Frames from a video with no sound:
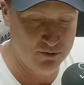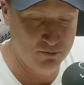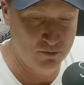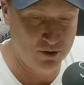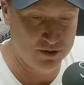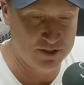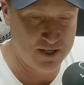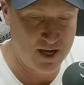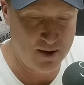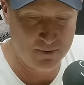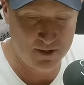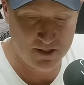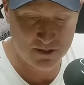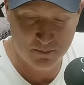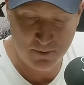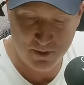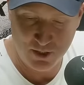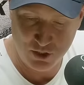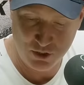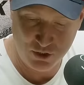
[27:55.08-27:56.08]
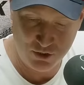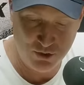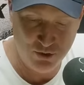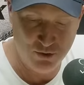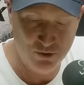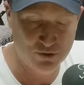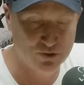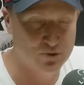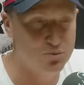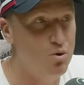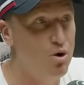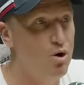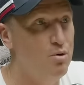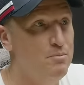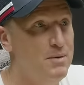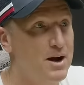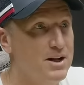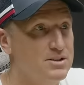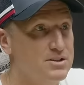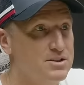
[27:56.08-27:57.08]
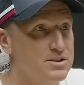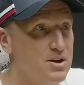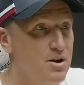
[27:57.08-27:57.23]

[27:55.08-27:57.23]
at what's happened, it's been a huge twelve months.